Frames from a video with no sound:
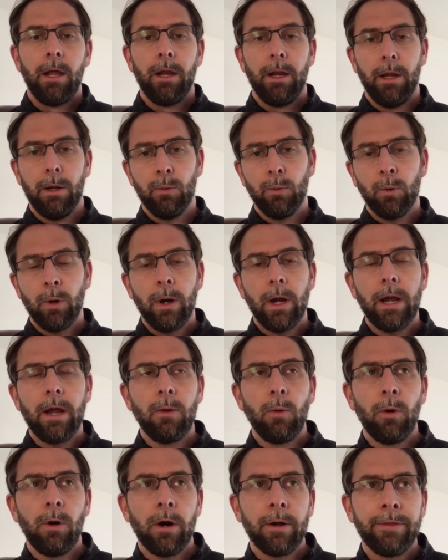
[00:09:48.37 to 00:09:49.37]
Now,
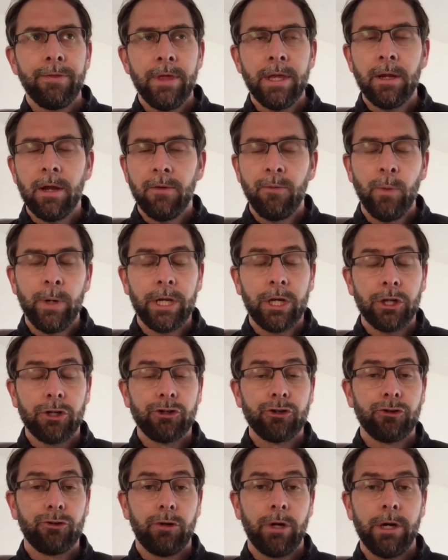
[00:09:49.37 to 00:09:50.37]
I think if we can
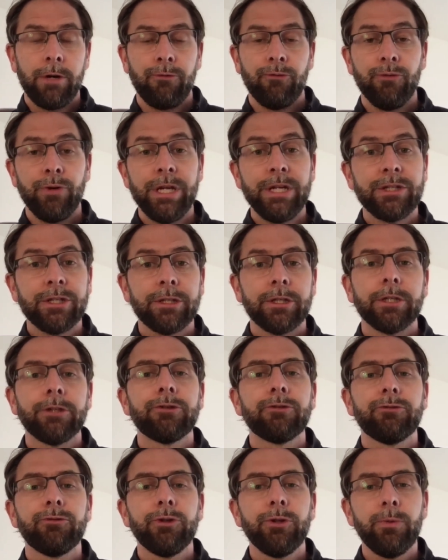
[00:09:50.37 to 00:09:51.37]
try and reason
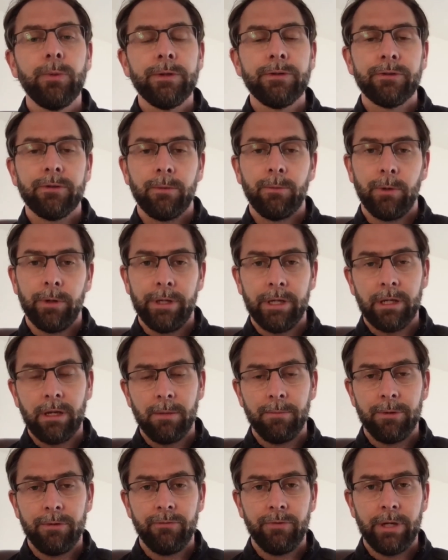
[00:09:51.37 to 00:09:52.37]
this through with someone, it
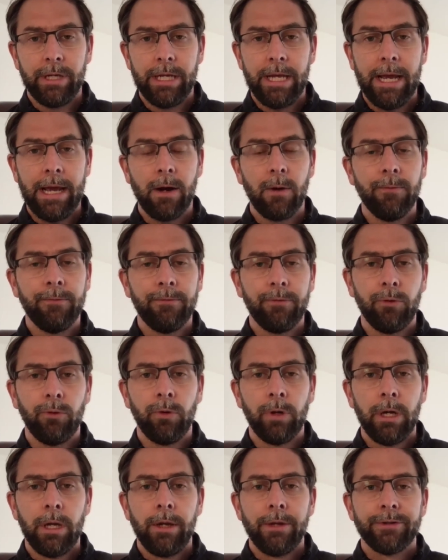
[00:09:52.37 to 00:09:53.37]
can be really
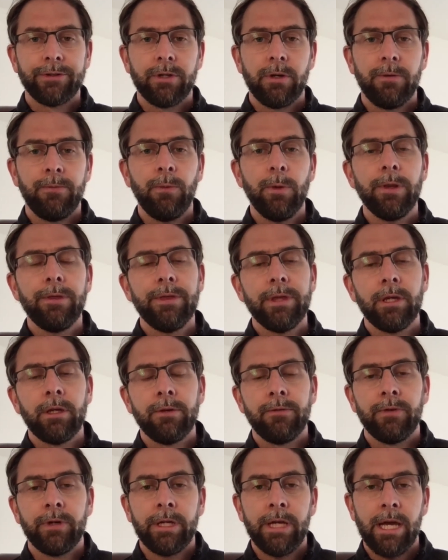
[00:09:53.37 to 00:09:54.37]
helpful. So if we think
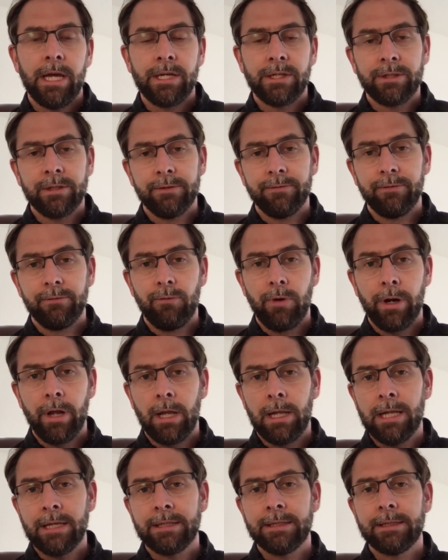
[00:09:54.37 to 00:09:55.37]
of a case of a runner,
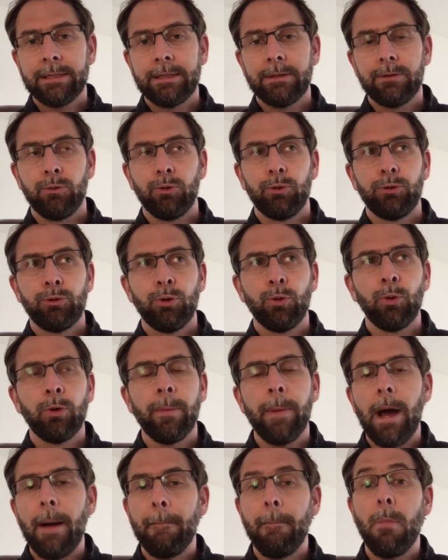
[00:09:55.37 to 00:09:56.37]
let's talk
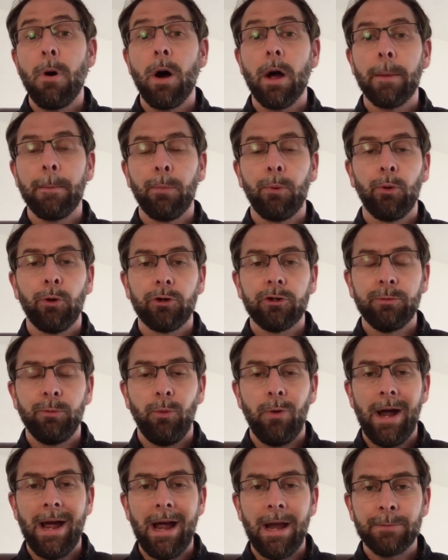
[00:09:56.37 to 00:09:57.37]
about my
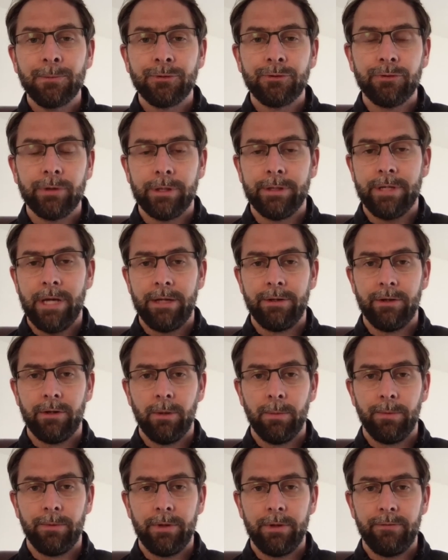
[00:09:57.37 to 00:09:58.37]
proximal hamstring
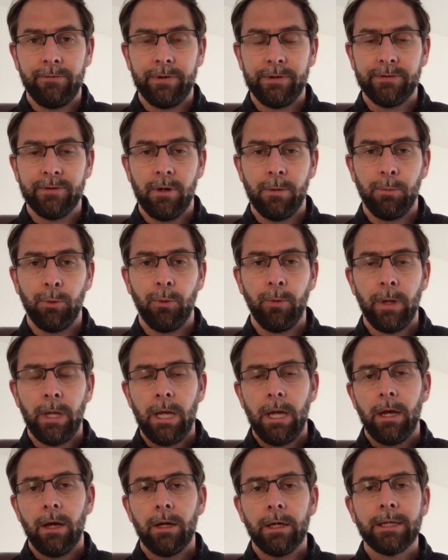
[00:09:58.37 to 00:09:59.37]
tendinopathy, for example.
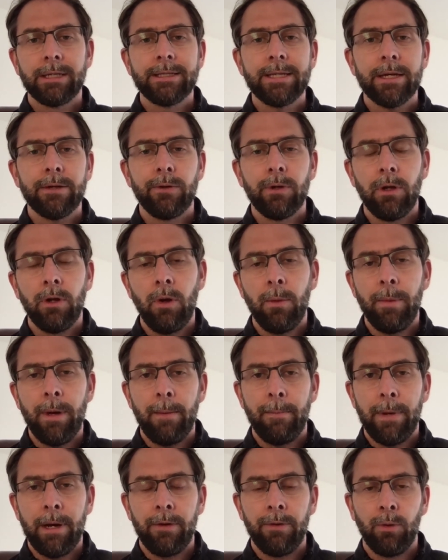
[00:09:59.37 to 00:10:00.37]
I can tell you a little bit
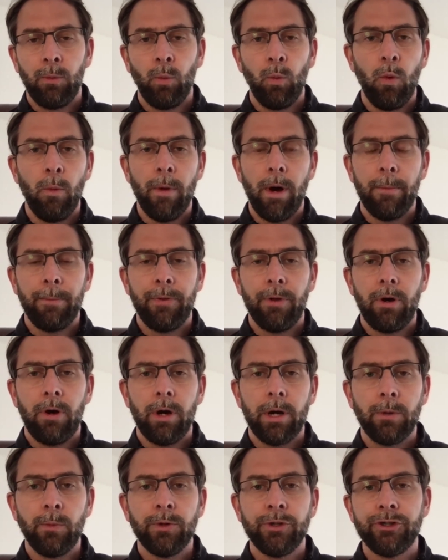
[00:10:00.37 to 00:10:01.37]
about the warm-up that
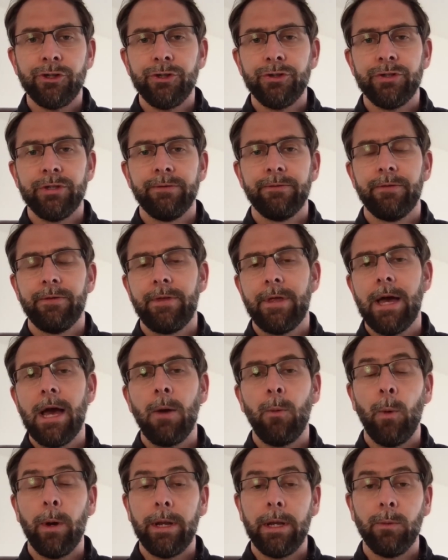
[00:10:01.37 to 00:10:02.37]
I was using for
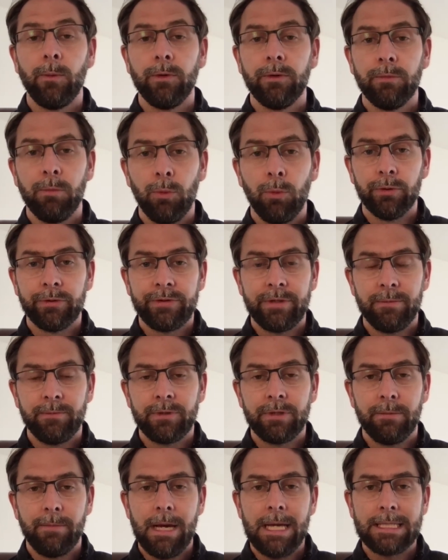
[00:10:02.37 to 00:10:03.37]
that when it was
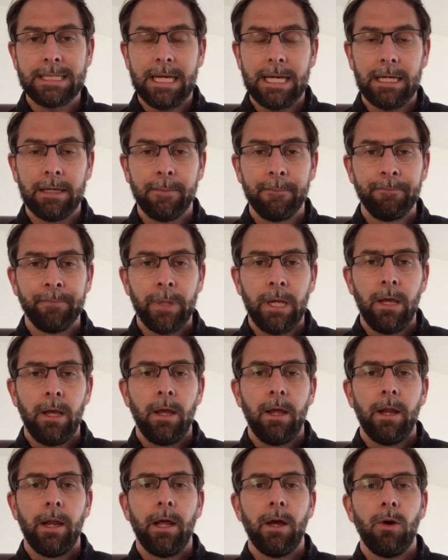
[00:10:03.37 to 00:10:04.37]
symptomatic.
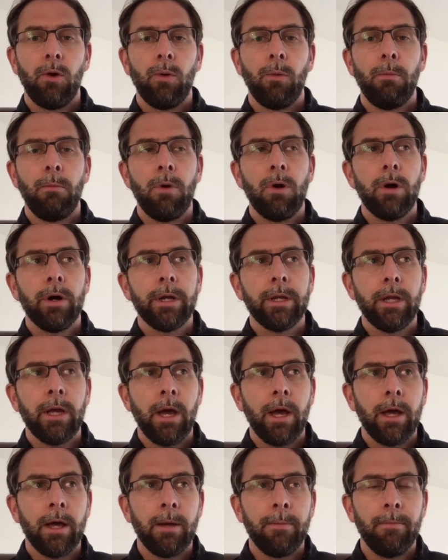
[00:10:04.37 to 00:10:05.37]
Now,
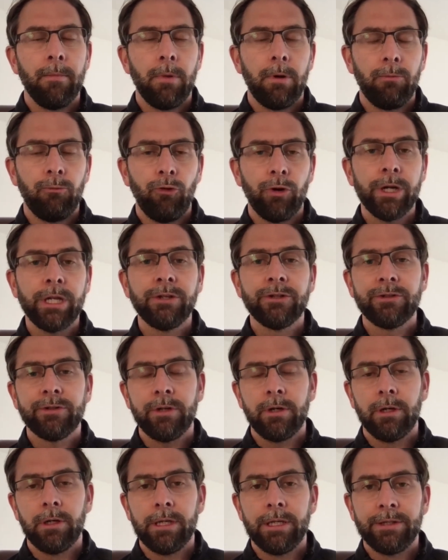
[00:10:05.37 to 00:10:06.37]
my running
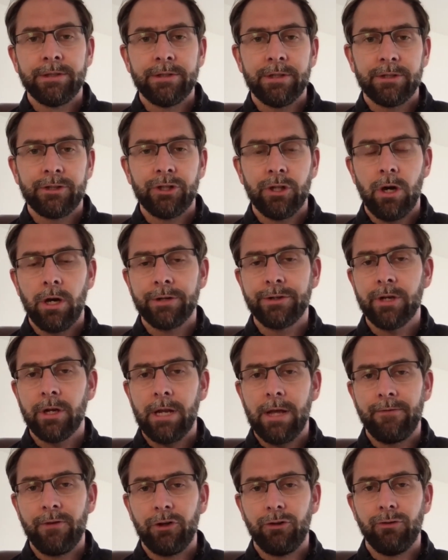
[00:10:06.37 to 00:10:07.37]
style is such that I don't
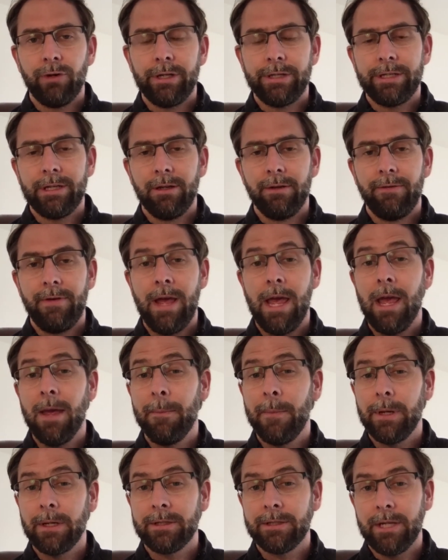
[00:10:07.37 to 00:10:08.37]
have a great deal of
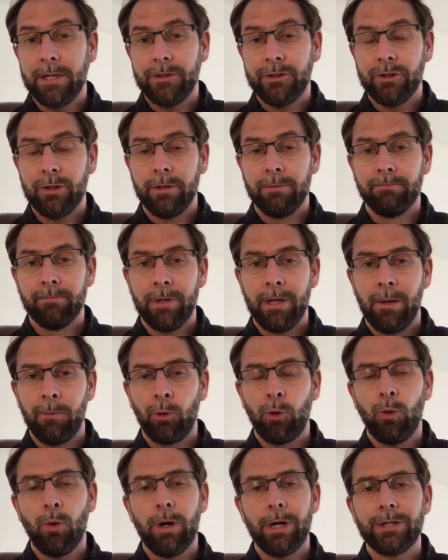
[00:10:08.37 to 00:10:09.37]
hip extension, and I'm
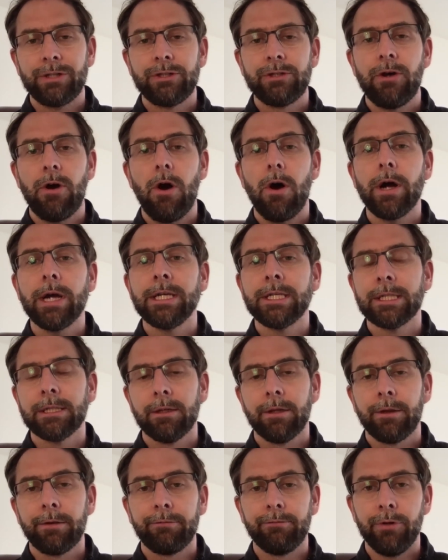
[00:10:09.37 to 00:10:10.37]
quite tight
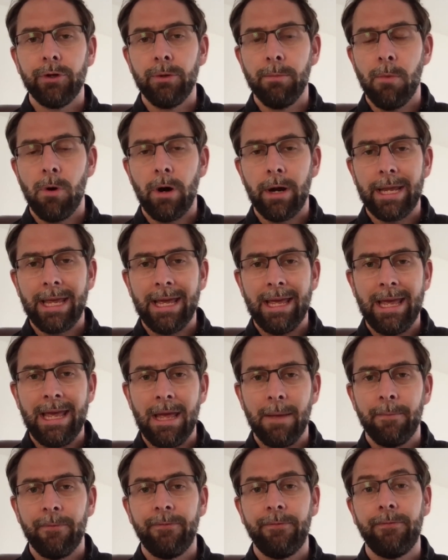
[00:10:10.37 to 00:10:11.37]
through my
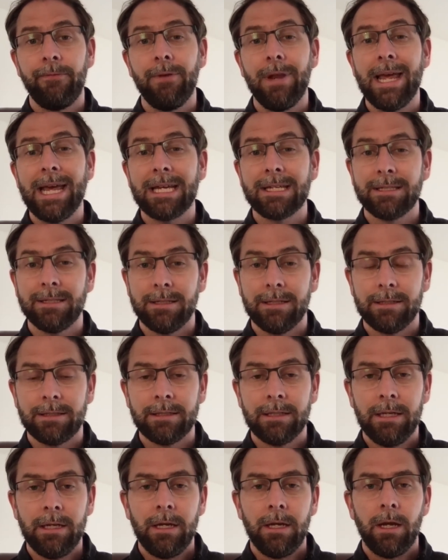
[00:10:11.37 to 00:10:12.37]
hip flexors.
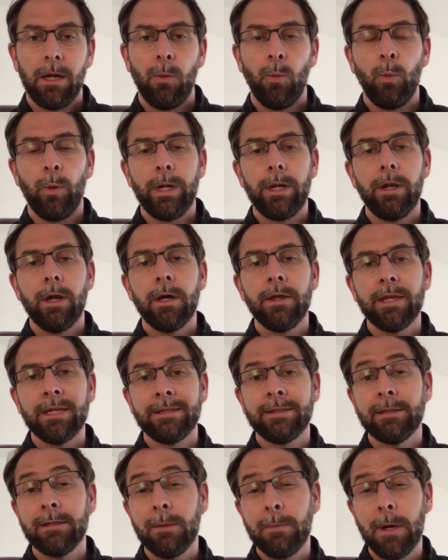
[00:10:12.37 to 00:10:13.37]
And we know
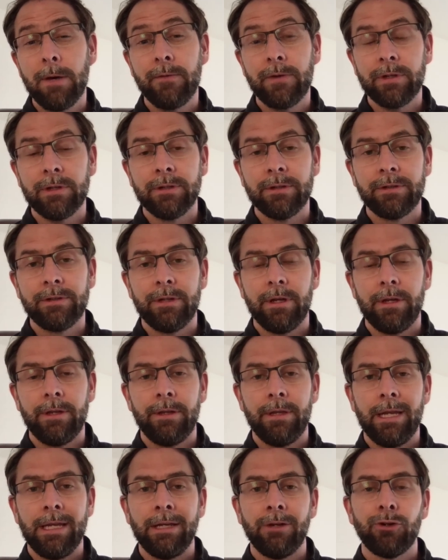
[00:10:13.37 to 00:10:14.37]
there's some evidence
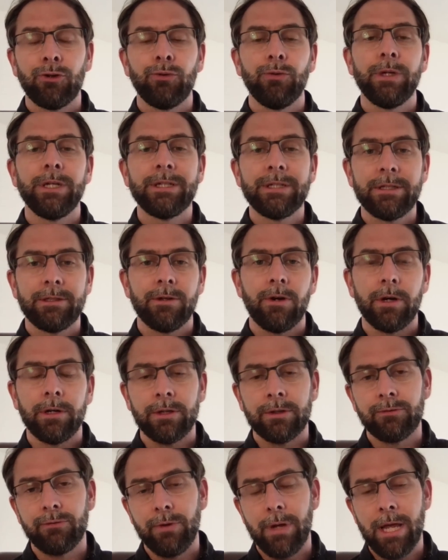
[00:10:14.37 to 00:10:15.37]
that increased
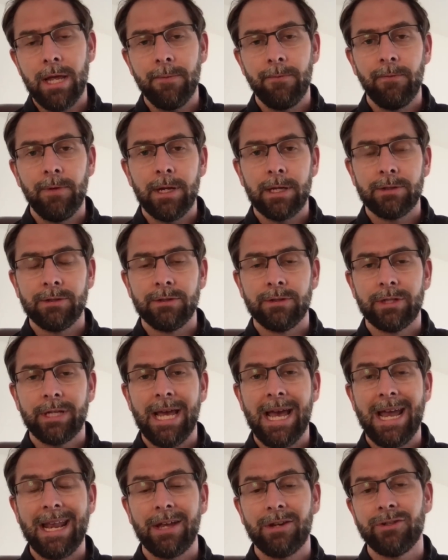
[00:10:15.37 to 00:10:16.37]
tightness through hip flexors
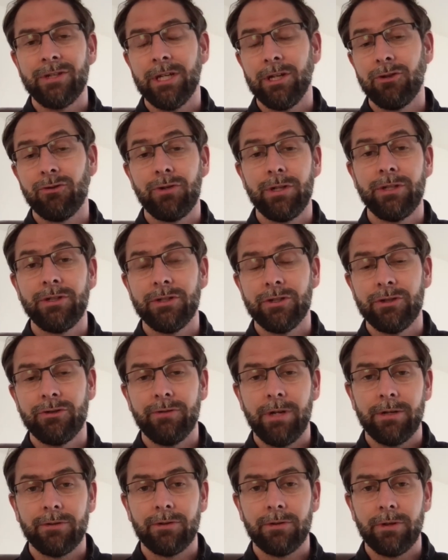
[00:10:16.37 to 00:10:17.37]
can actually increase the
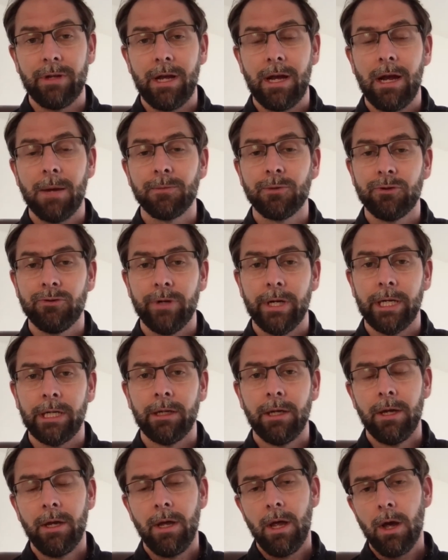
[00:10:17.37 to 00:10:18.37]
stress on the hamstring.
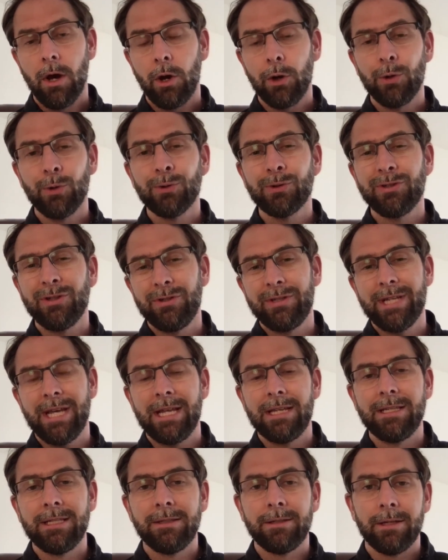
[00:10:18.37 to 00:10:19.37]
I also
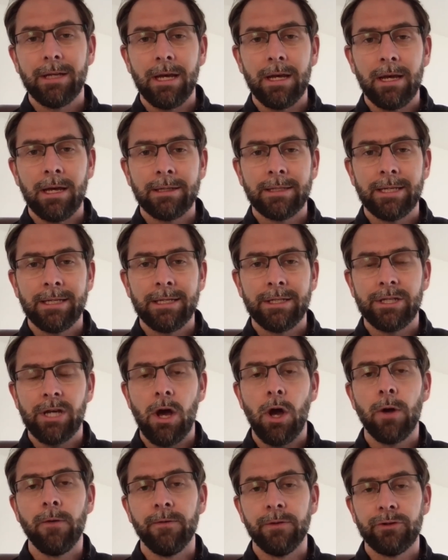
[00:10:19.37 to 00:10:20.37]
tended to
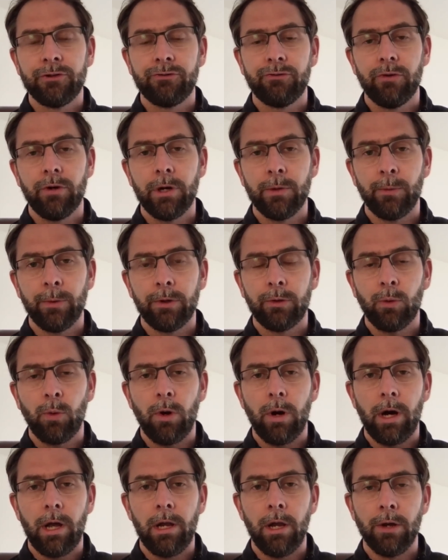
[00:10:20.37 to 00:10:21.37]
overstride with
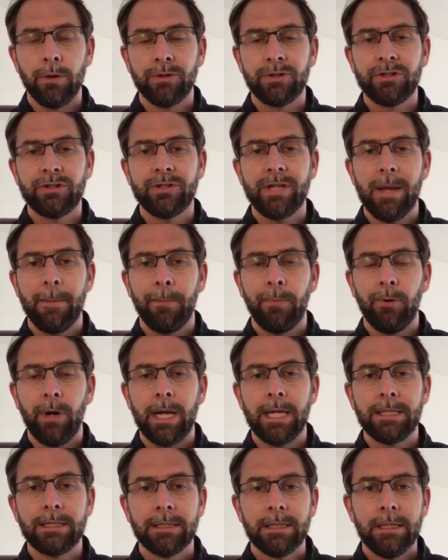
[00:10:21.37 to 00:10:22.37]
quite a low step
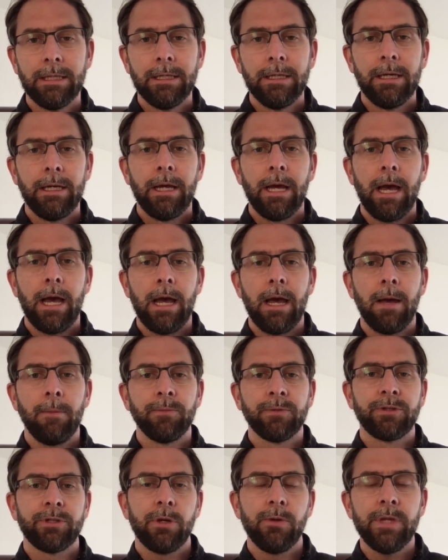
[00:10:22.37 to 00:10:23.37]
rate.
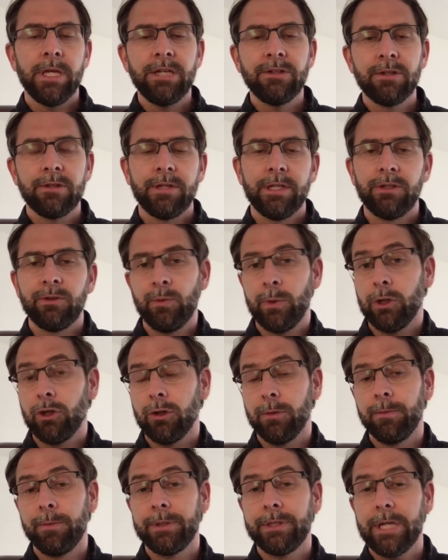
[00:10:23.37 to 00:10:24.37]
So these are things we
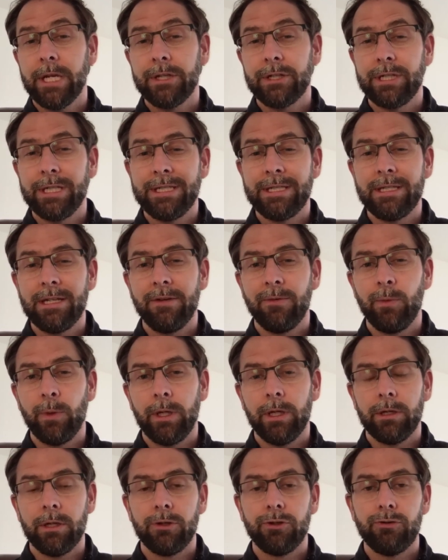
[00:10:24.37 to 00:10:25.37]
could potentially see if we
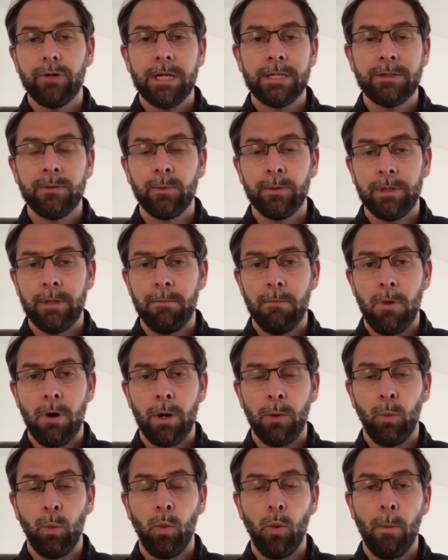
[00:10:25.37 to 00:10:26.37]
could address within
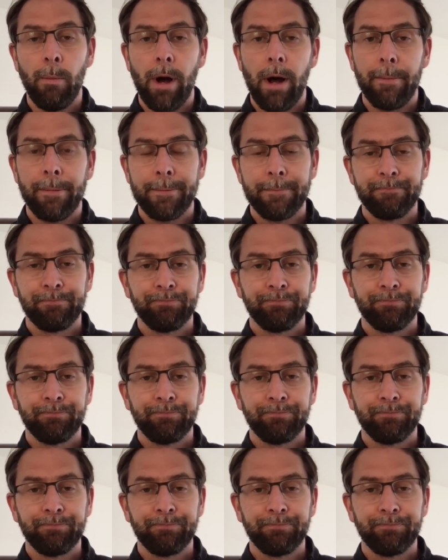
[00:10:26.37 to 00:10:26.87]
my warm-up.